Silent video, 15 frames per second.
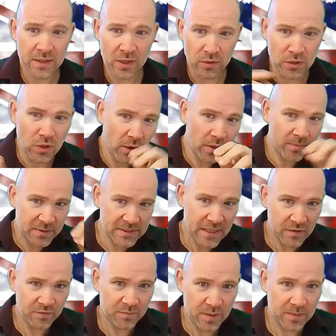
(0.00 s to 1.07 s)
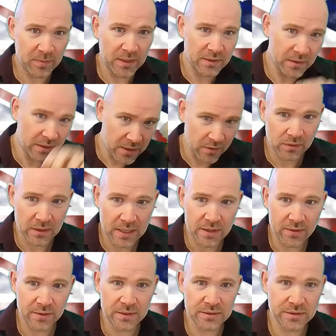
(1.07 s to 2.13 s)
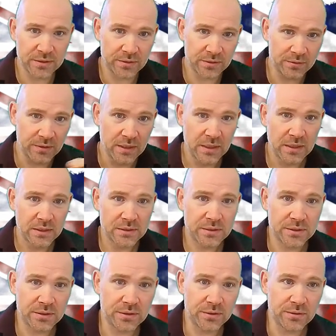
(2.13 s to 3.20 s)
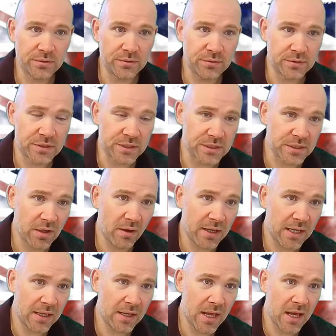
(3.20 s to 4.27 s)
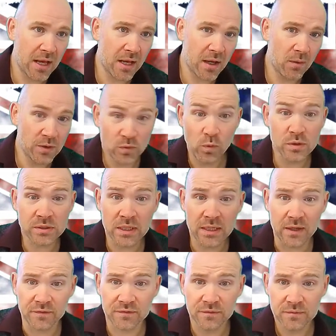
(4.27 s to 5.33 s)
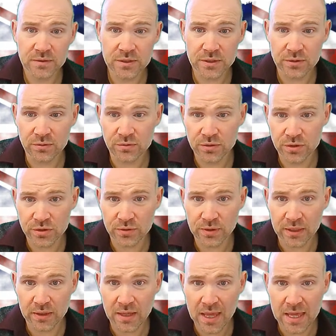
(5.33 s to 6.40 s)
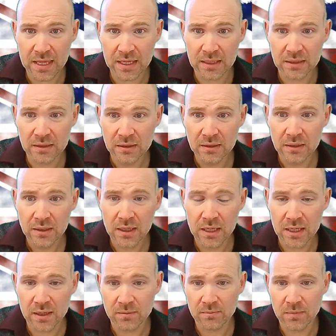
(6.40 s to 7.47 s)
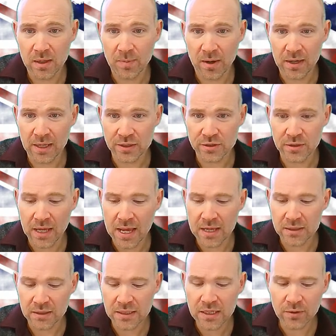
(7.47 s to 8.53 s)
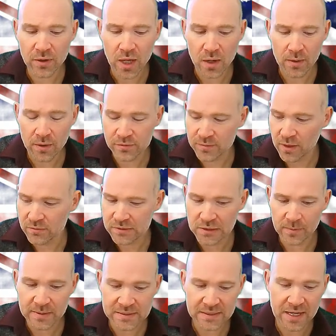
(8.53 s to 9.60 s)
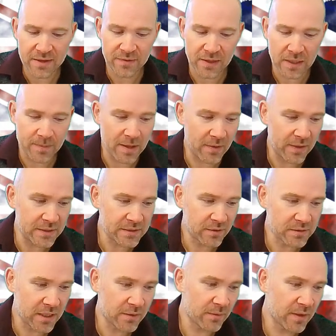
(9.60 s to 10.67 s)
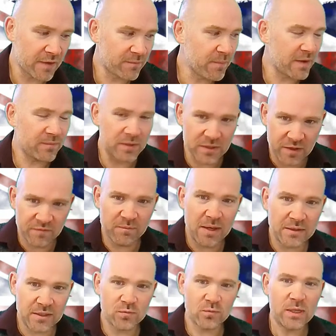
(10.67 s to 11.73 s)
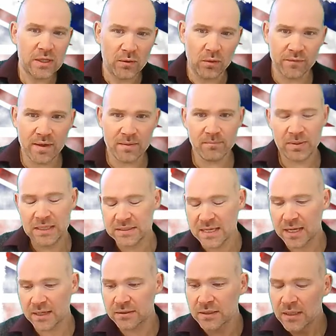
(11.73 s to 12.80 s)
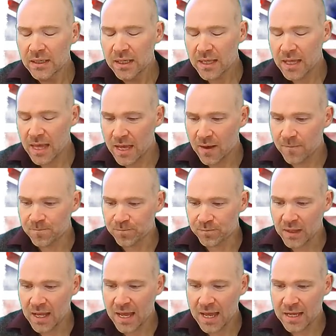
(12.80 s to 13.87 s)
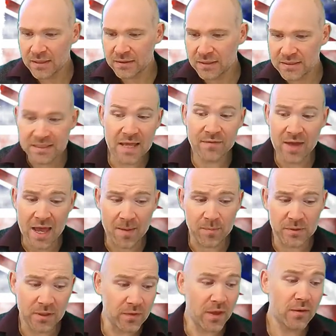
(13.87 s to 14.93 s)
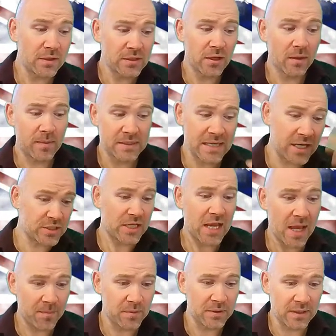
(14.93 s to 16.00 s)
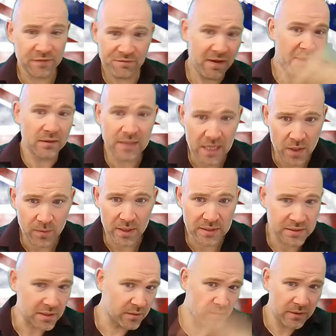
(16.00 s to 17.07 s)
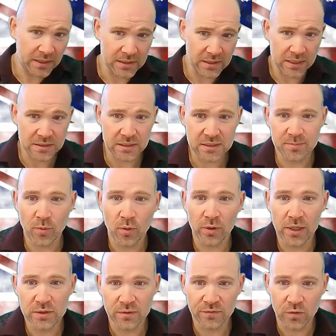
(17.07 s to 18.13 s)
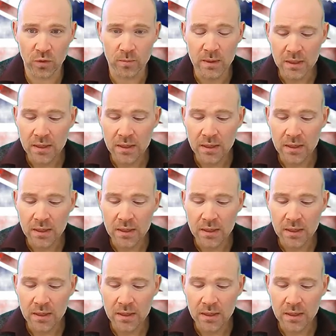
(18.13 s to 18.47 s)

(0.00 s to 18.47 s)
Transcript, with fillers: they got 9% of people in the local area to to to sign it, uh, which wasn't enough to to trigger a um, a by-election. And a year ago, I was I was a little bit scathing about this. I was like, well, they've made they've made this recall of MPs Act um, and it's never happened. And the only time it's actually happened, it failed anyway. So it, it, it's a pointless reform.